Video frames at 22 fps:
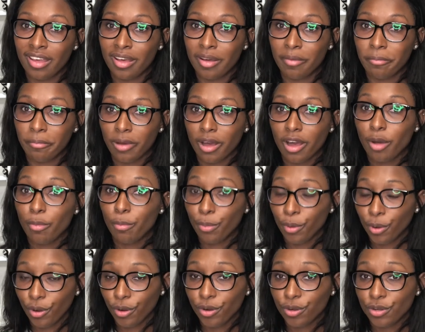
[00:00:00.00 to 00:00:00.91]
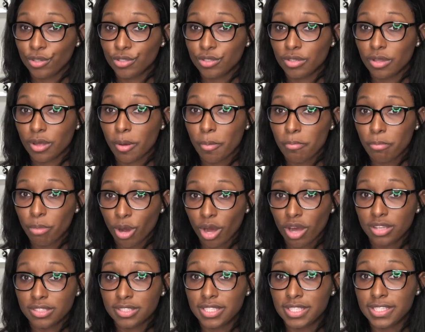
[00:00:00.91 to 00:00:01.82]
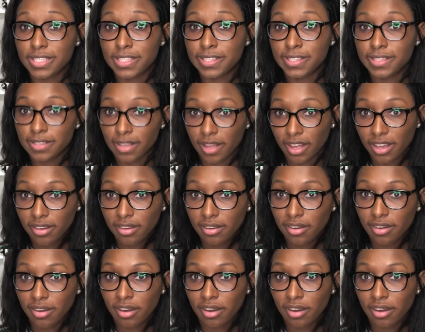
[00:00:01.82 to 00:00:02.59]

Ma Pearl's boss's son?